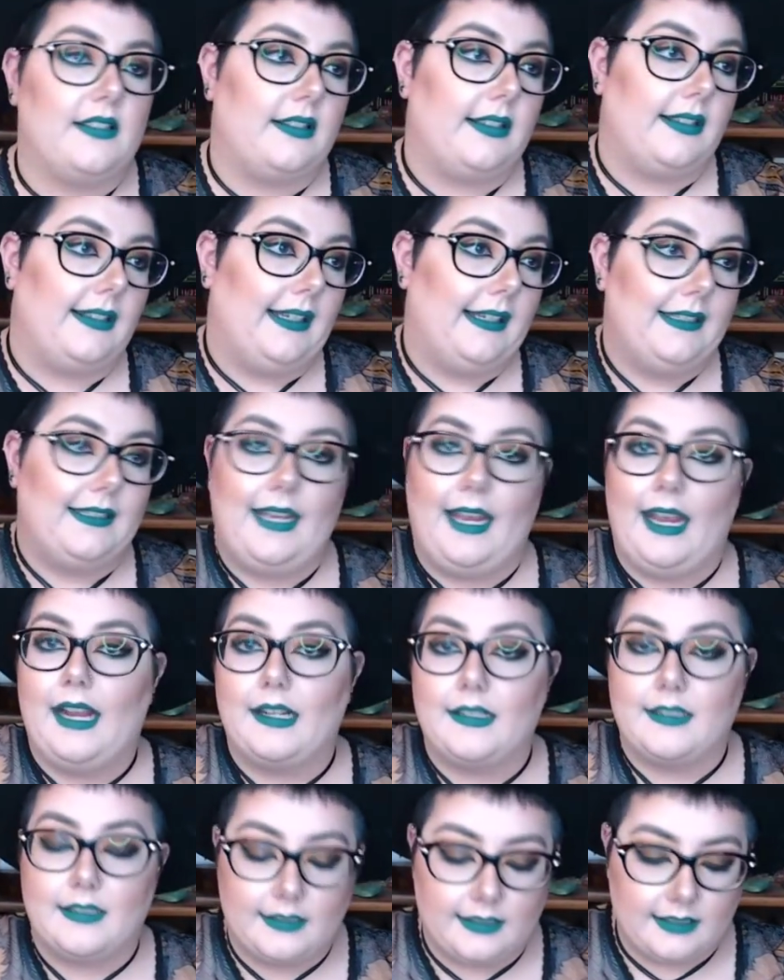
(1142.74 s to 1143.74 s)
like
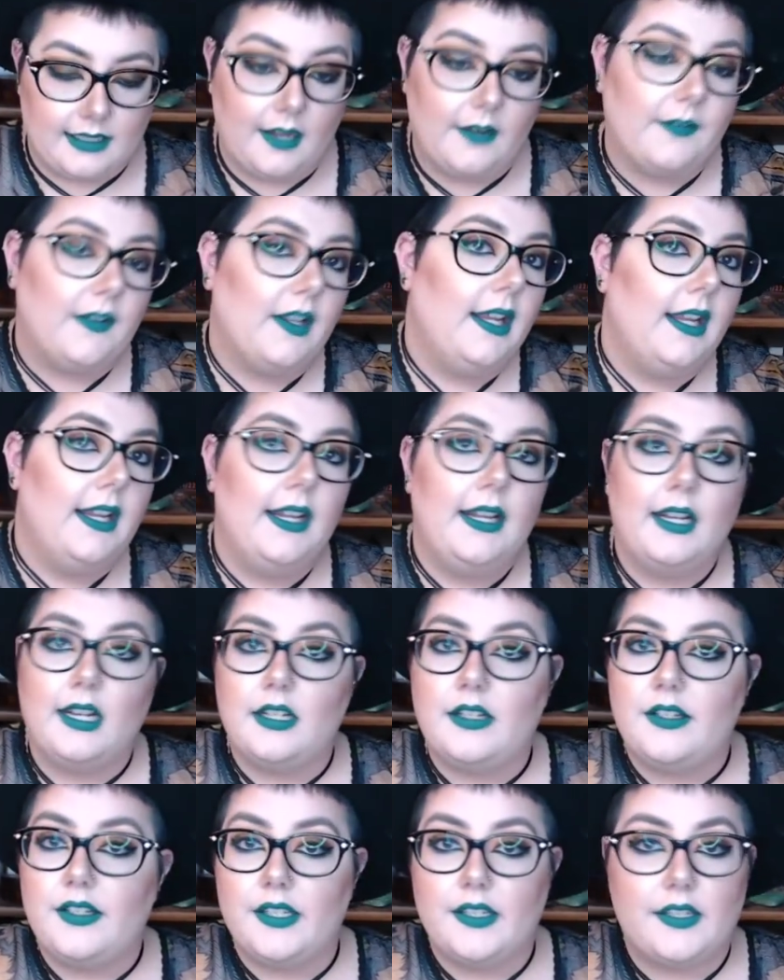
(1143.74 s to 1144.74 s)
tax and stuff.
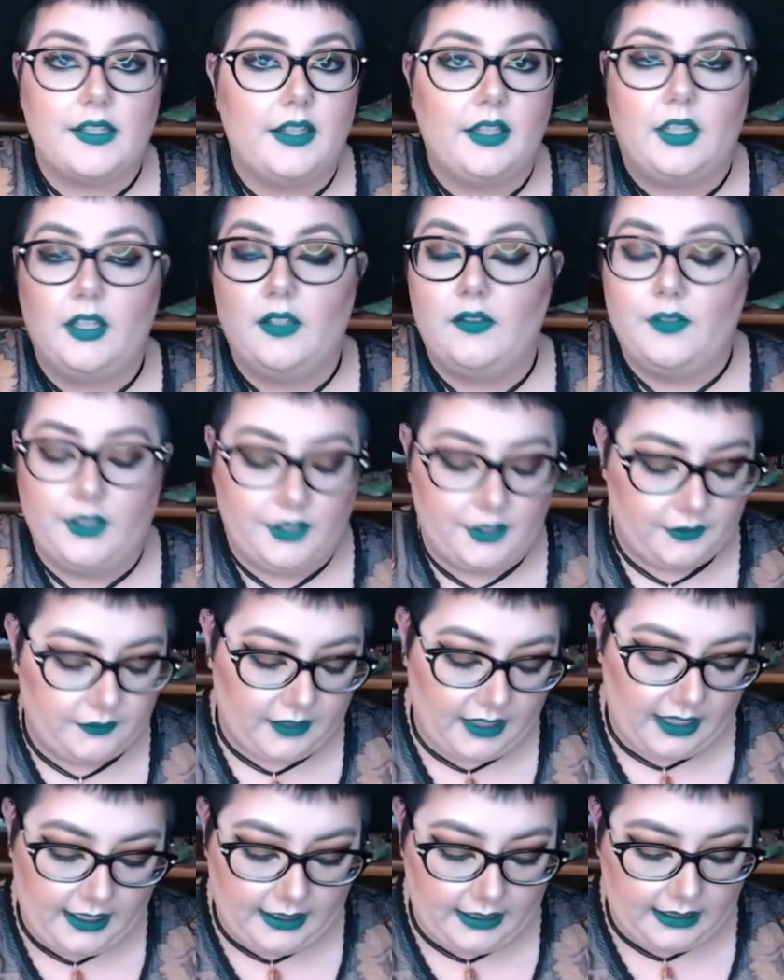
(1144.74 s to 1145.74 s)
It's just the conversion
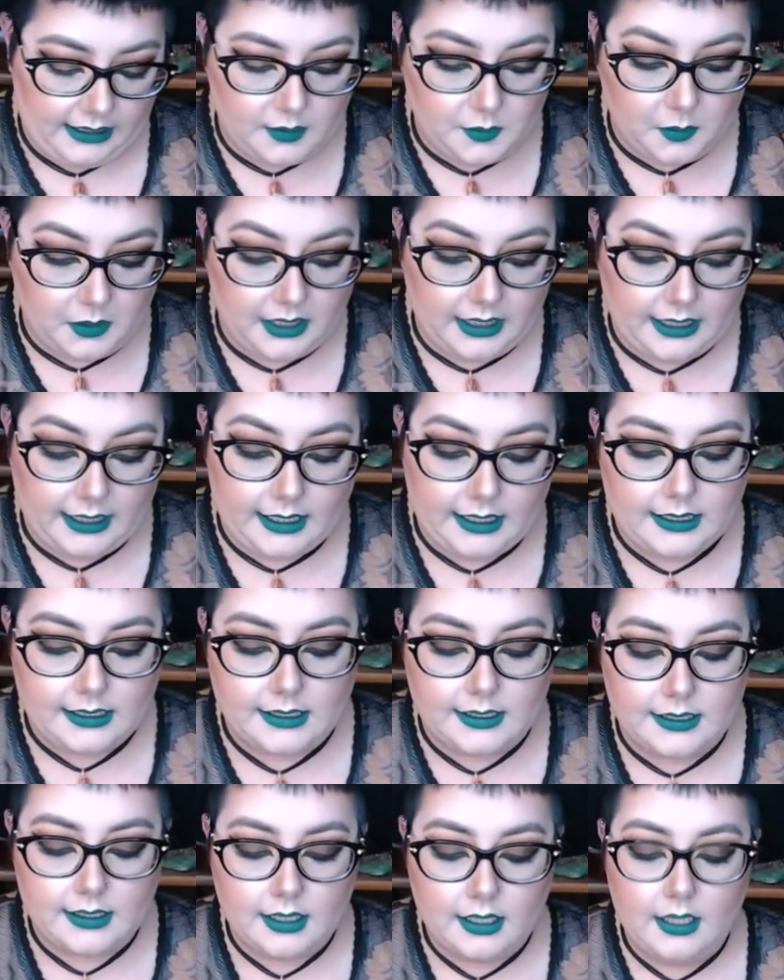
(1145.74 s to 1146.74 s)
rate. It is what it
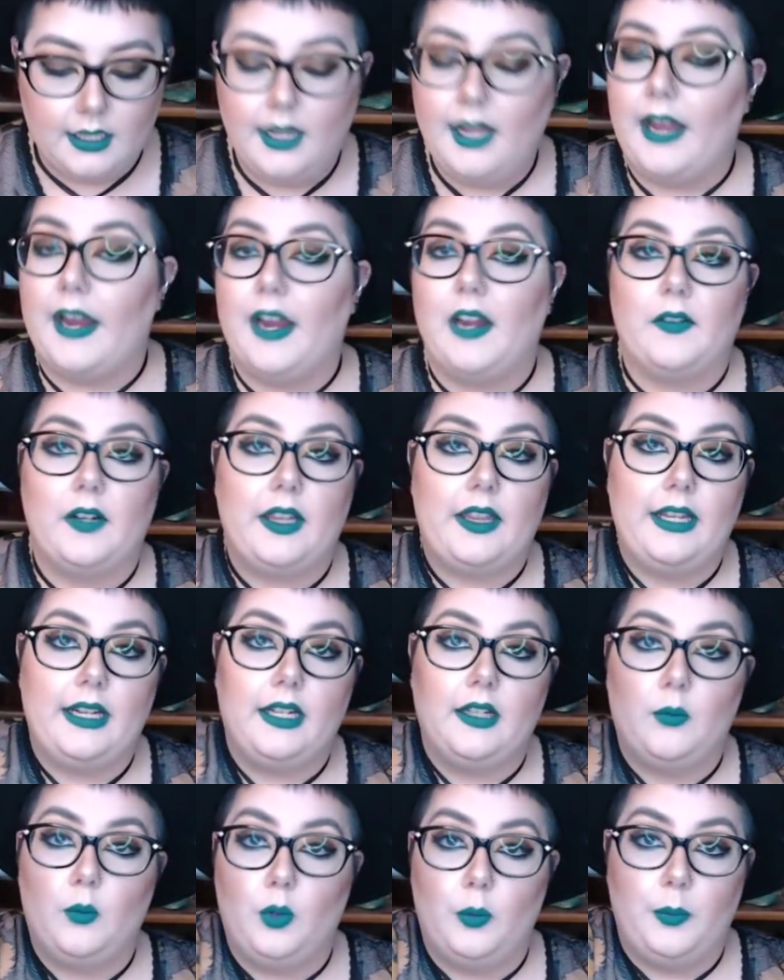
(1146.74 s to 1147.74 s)
is.
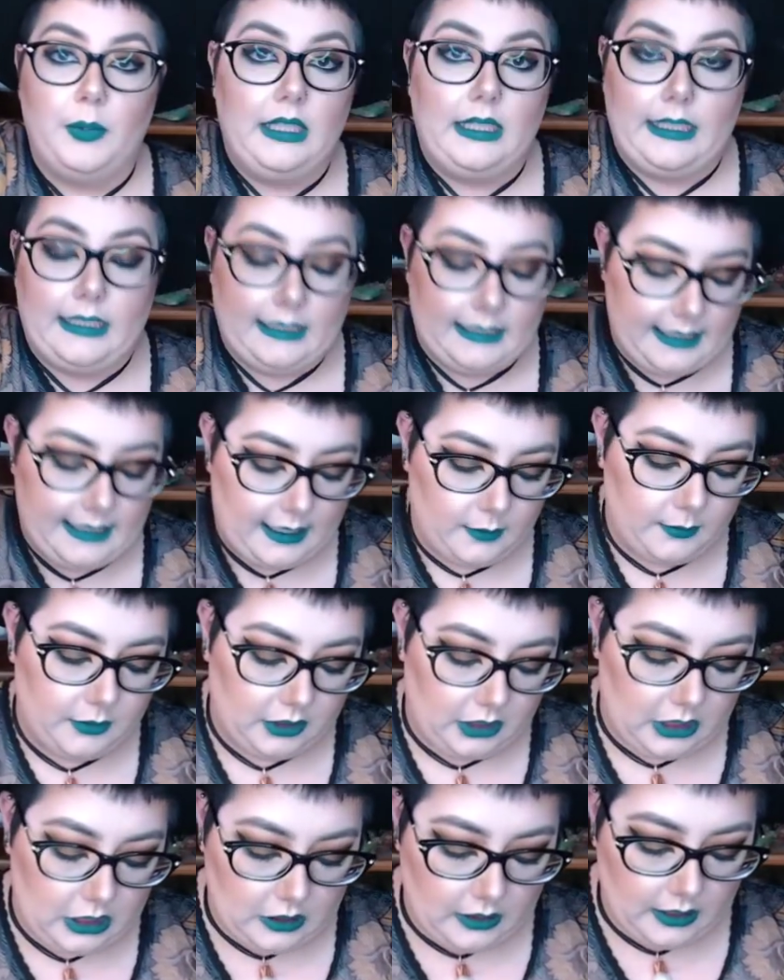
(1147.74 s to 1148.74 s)
Everything will be linked down
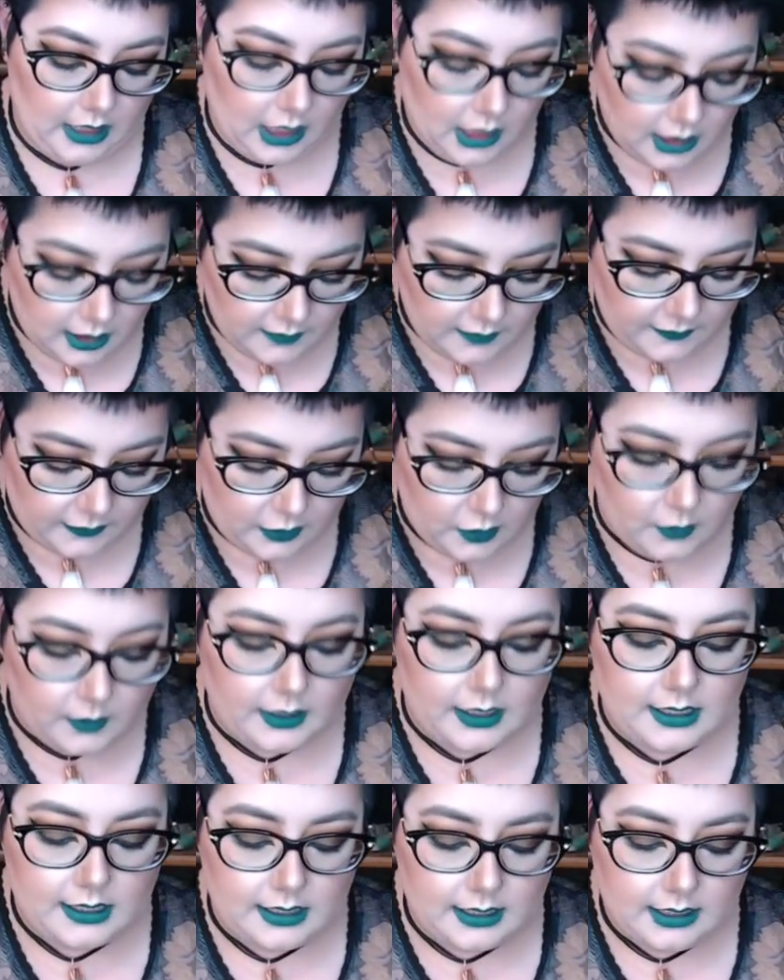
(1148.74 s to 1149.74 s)
below, of
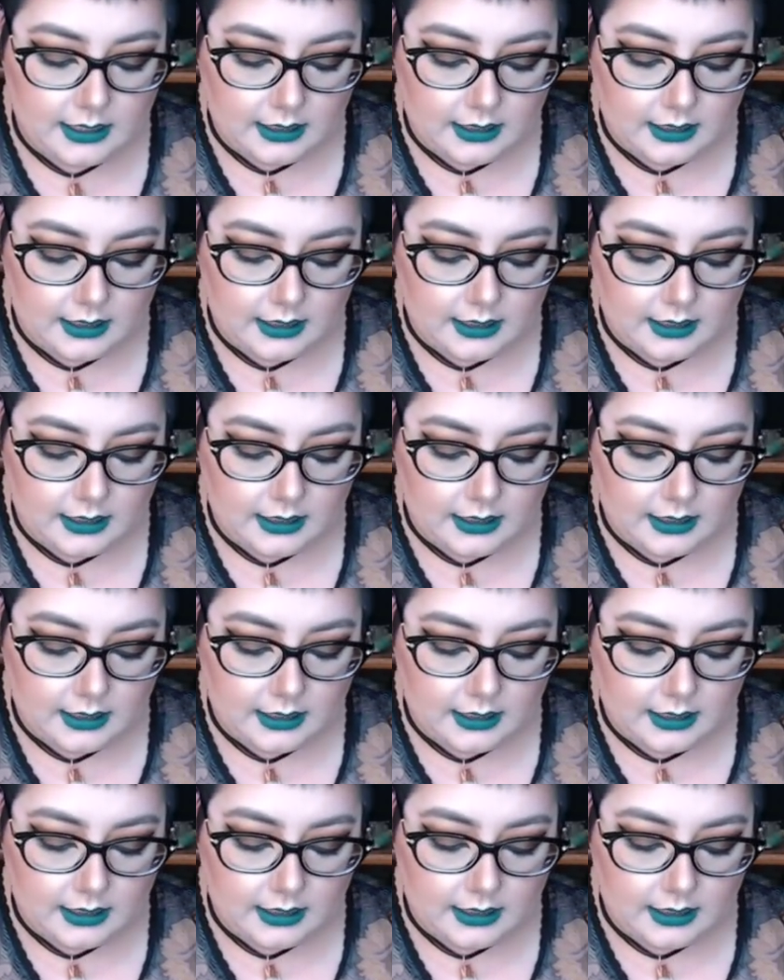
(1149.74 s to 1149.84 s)
course.